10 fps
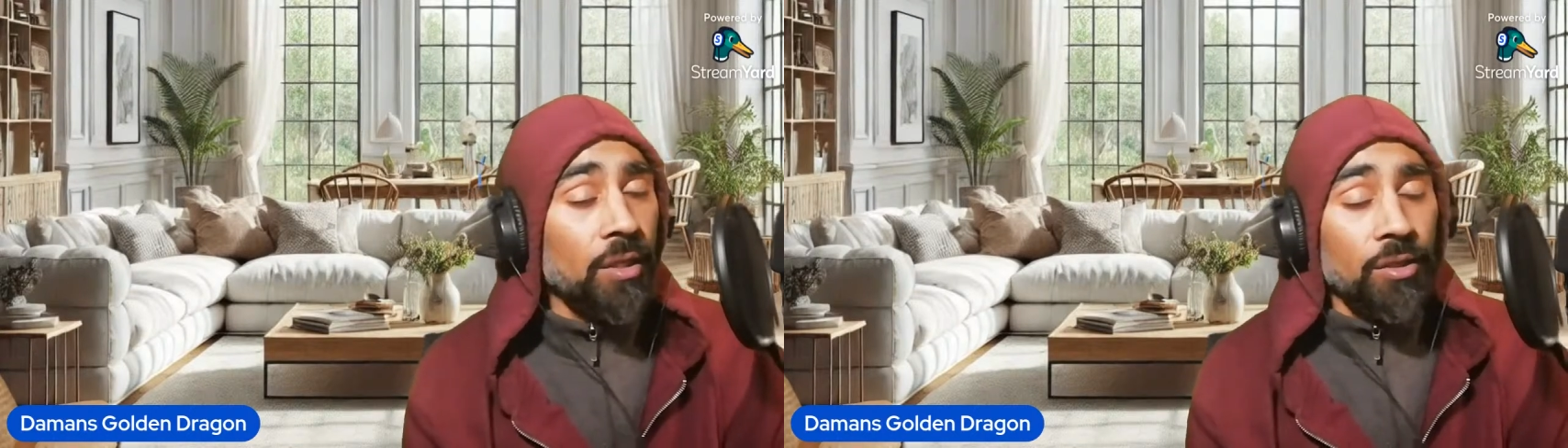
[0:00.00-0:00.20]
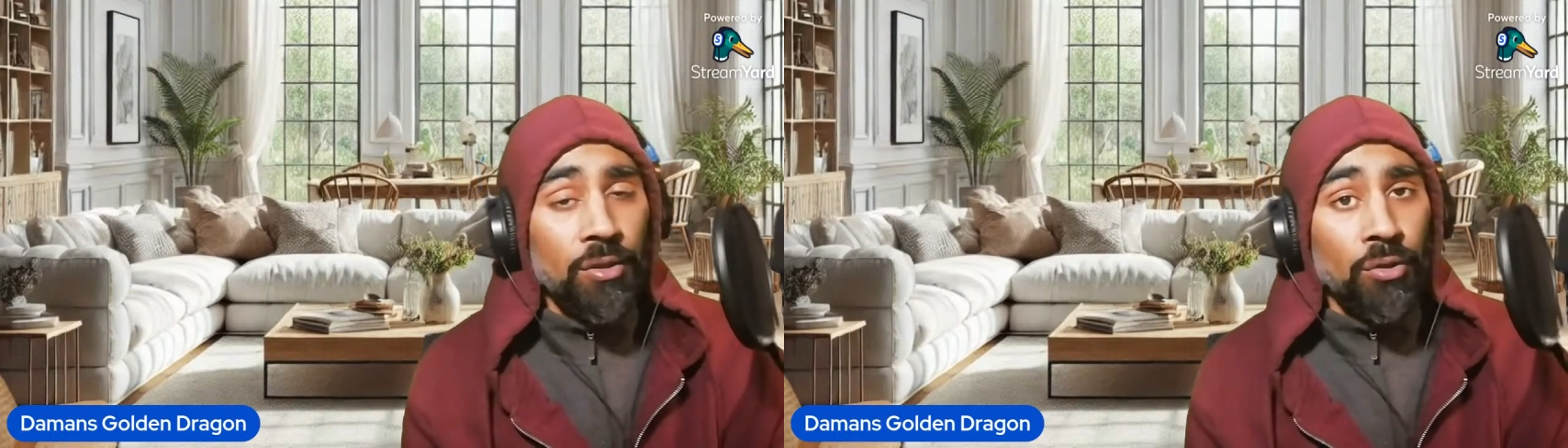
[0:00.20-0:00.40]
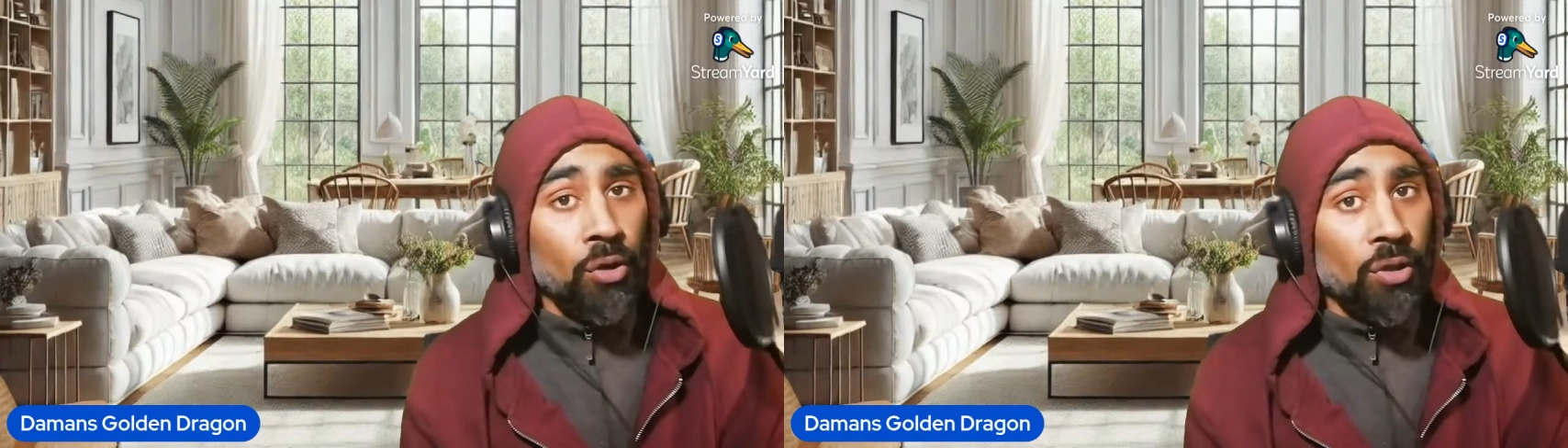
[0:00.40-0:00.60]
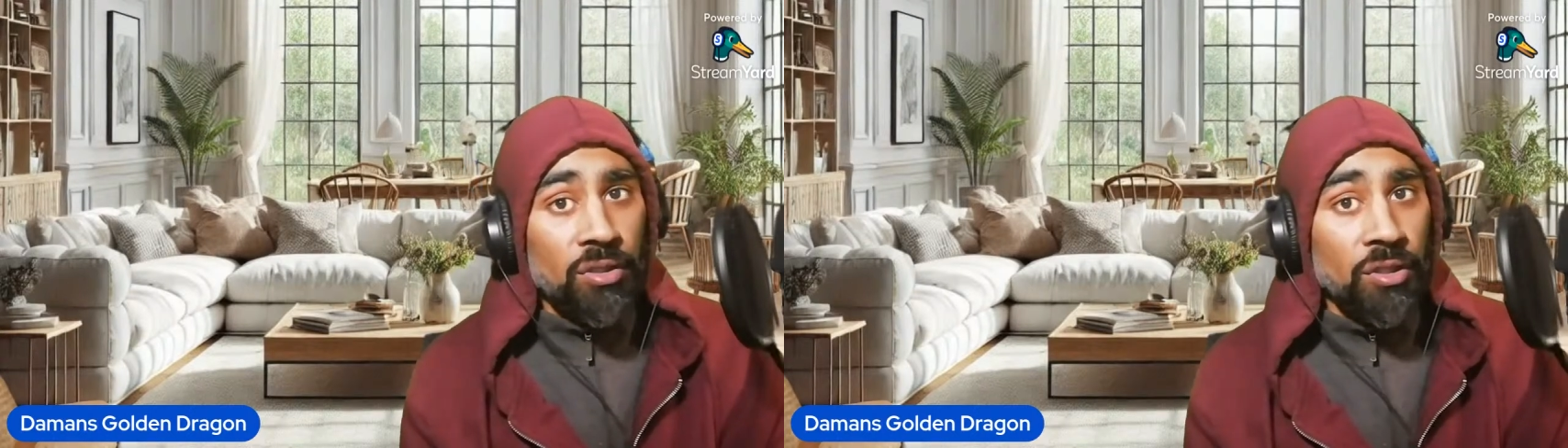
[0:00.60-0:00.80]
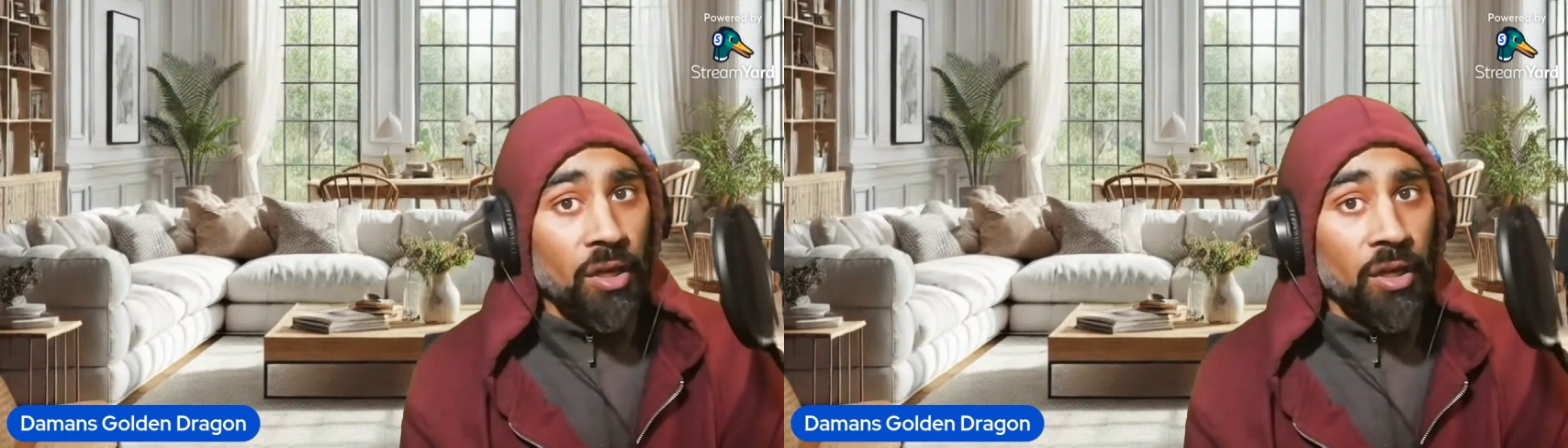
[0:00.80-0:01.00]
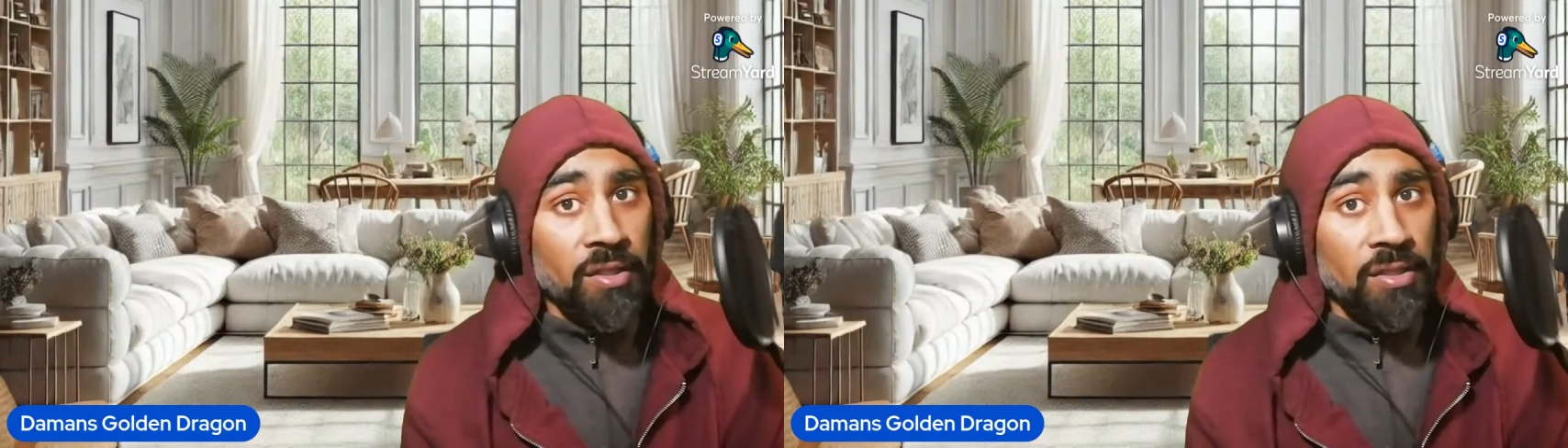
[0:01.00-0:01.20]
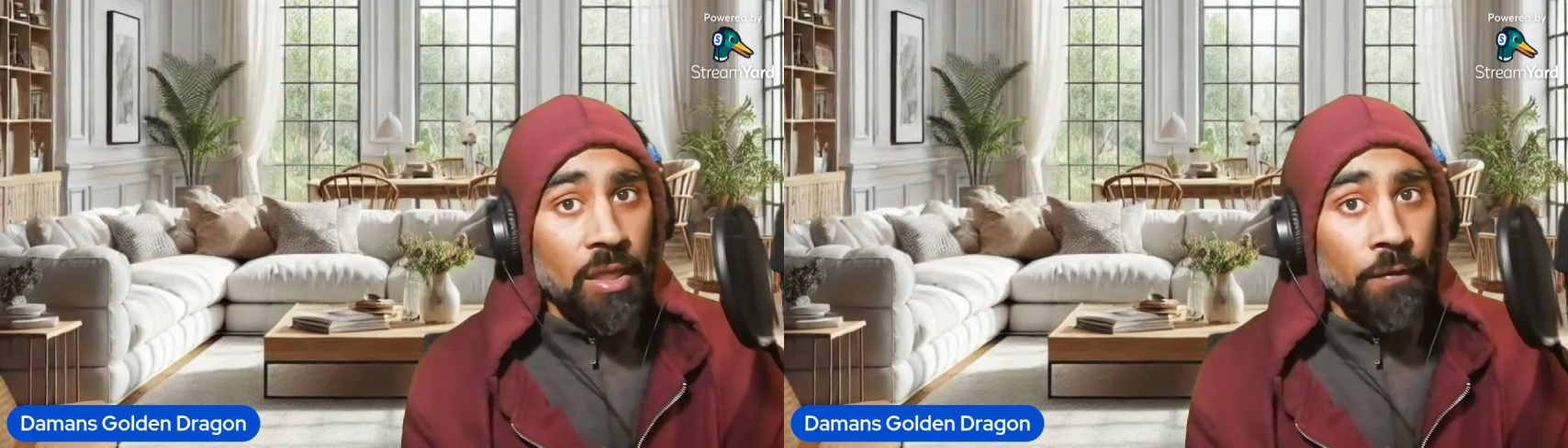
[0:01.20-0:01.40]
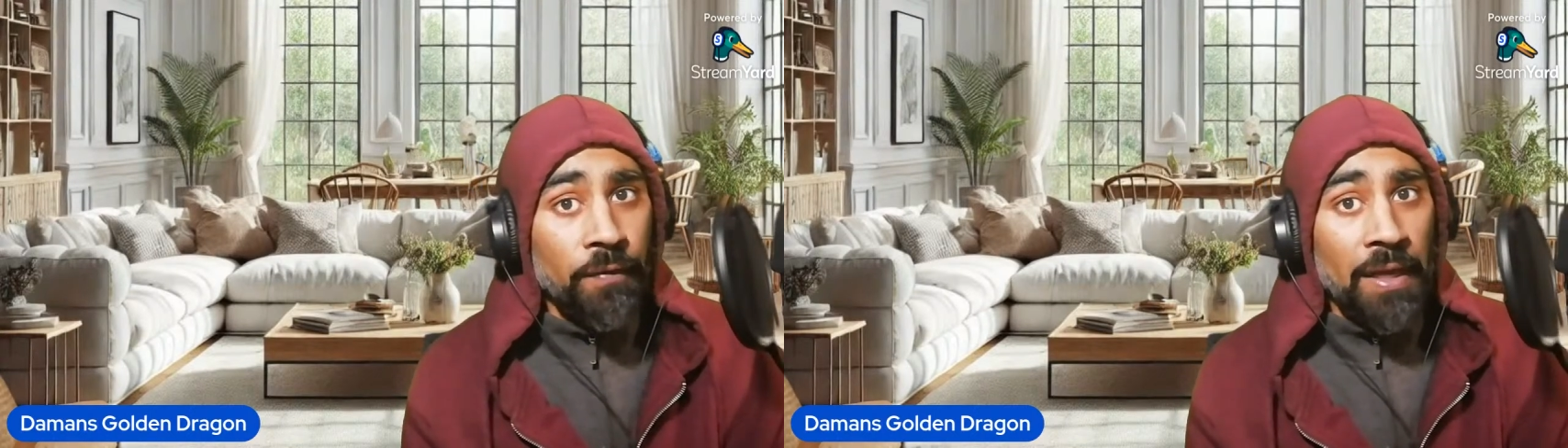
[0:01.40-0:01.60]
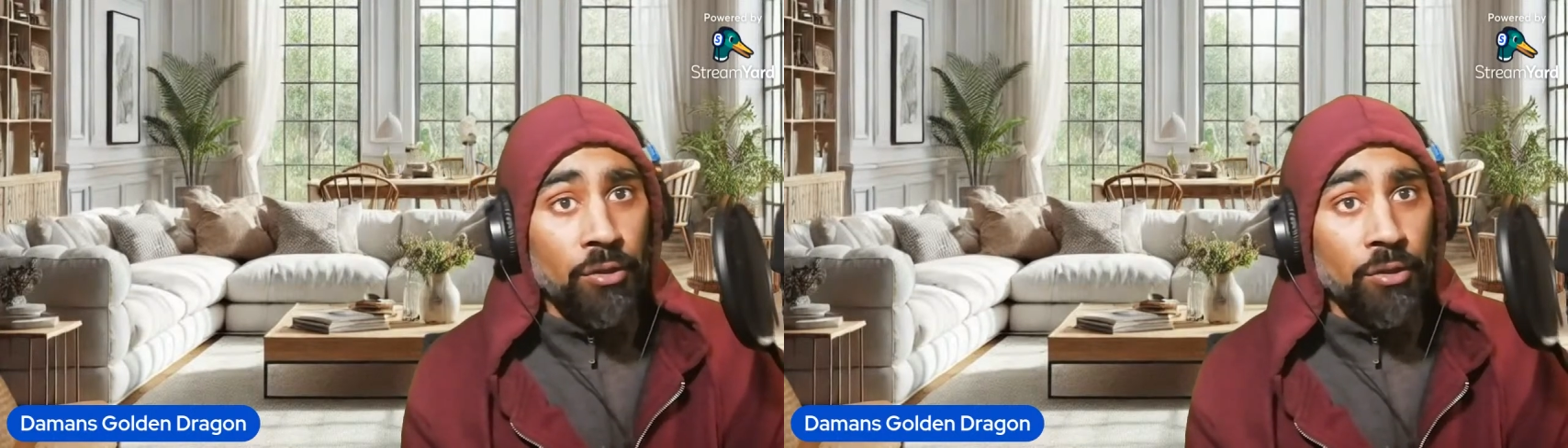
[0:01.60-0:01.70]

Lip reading: You'll tire yourself out.